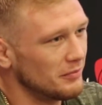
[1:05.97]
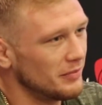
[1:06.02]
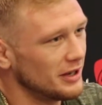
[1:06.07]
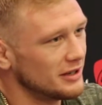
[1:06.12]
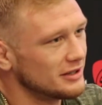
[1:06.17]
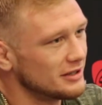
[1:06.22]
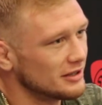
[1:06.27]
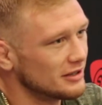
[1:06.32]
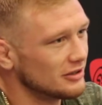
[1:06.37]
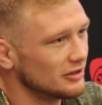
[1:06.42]

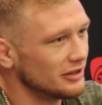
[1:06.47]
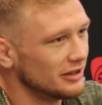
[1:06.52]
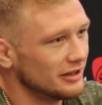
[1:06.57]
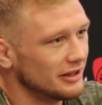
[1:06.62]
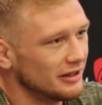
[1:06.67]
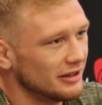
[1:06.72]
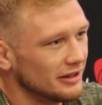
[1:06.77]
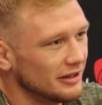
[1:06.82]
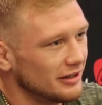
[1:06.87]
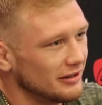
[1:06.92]

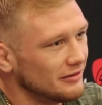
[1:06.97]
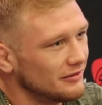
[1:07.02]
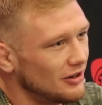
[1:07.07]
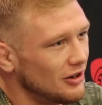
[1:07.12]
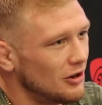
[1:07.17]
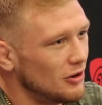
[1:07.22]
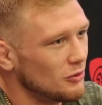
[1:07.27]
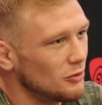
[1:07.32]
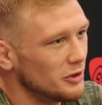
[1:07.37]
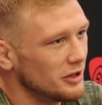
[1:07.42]
basically
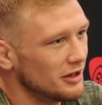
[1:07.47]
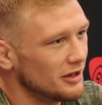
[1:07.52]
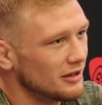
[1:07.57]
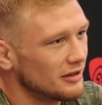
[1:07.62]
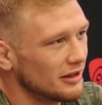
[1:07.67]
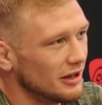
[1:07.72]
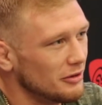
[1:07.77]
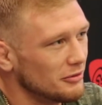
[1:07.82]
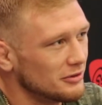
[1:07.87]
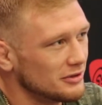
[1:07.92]
all week.
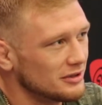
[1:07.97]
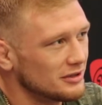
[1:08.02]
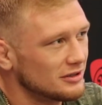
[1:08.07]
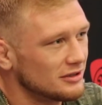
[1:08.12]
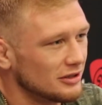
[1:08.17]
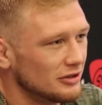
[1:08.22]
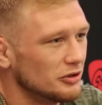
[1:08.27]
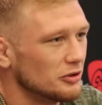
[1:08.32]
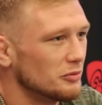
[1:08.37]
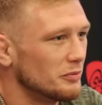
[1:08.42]
That
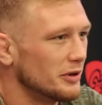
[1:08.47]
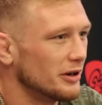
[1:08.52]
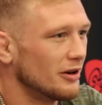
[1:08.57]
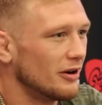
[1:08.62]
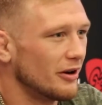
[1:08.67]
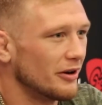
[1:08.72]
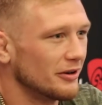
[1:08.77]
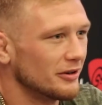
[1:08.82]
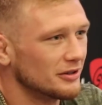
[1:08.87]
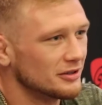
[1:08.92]
was a little bit
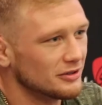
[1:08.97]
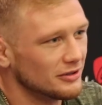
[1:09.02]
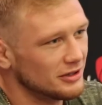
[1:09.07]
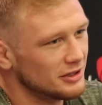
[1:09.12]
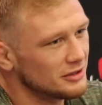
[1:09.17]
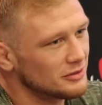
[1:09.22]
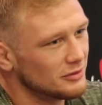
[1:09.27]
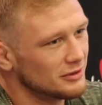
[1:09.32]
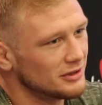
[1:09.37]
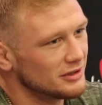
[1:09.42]
harder. So
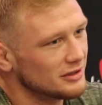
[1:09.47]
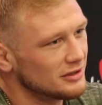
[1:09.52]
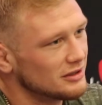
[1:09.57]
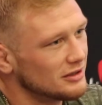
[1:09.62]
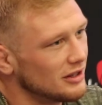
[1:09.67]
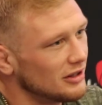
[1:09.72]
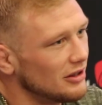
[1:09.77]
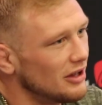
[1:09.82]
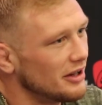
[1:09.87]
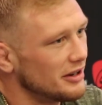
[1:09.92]
this one's
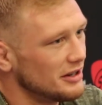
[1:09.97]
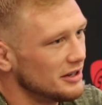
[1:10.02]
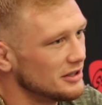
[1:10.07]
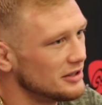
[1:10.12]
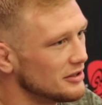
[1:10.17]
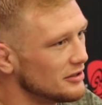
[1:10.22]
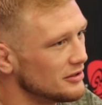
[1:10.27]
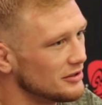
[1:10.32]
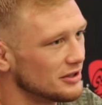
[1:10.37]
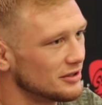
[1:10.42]
a lot
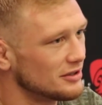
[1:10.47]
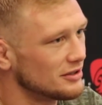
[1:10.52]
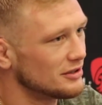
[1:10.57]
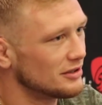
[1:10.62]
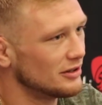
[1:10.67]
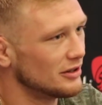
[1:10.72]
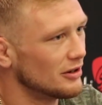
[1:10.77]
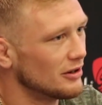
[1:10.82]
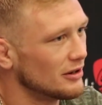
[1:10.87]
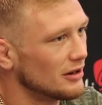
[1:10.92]
easier. Just,
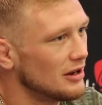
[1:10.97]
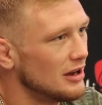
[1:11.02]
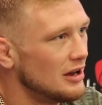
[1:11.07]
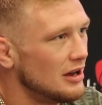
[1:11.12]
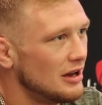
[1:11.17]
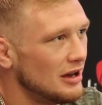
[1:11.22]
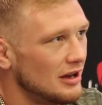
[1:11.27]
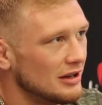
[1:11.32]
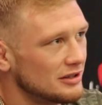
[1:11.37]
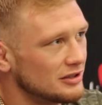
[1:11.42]
you know,
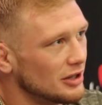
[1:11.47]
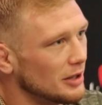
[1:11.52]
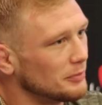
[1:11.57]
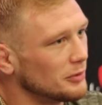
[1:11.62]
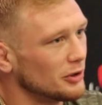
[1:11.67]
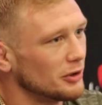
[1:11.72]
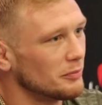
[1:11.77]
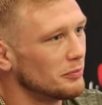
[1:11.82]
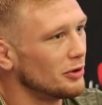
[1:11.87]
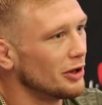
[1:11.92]
I slept
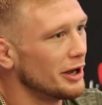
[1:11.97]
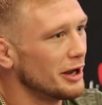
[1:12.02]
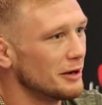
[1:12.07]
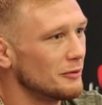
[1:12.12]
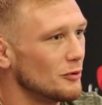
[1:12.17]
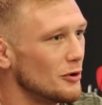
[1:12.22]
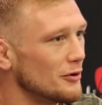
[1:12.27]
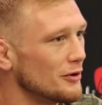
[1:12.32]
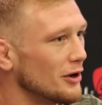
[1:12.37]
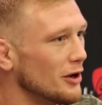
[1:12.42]
on the
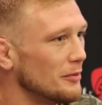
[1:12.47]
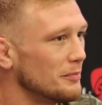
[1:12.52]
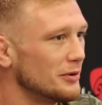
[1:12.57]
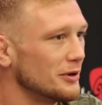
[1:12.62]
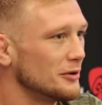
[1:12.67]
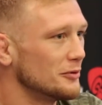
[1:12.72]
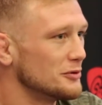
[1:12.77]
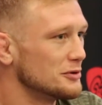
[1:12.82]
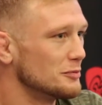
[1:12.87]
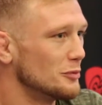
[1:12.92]
plane, woke up,
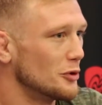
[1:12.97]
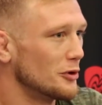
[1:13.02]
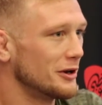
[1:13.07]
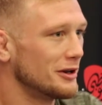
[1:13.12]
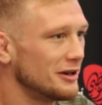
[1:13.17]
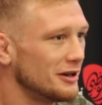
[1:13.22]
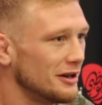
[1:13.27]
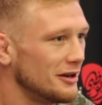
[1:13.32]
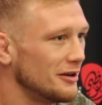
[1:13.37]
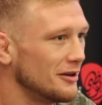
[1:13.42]
and it was
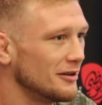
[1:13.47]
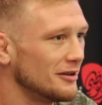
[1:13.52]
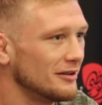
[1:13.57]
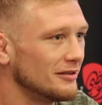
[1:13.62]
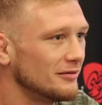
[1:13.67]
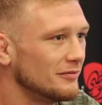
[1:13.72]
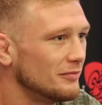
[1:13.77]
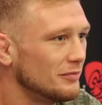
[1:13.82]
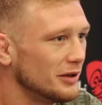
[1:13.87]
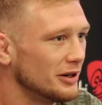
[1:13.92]
morning here, and
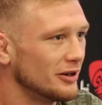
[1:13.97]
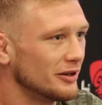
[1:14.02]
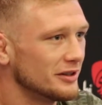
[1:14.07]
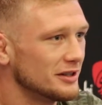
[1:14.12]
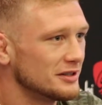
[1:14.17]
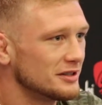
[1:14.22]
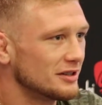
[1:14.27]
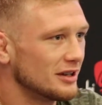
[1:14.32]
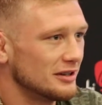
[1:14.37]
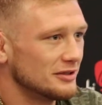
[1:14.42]
been on
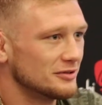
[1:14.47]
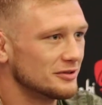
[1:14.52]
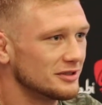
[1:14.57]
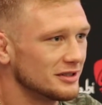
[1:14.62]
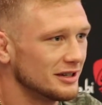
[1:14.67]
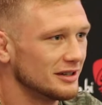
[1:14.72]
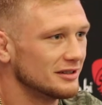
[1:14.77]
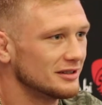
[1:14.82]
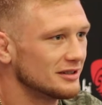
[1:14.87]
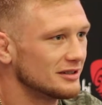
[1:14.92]
this schedule
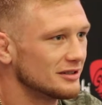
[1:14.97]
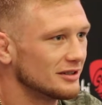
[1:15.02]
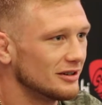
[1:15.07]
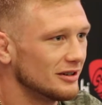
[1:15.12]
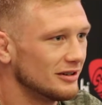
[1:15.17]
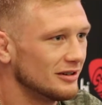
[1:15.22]
since, so.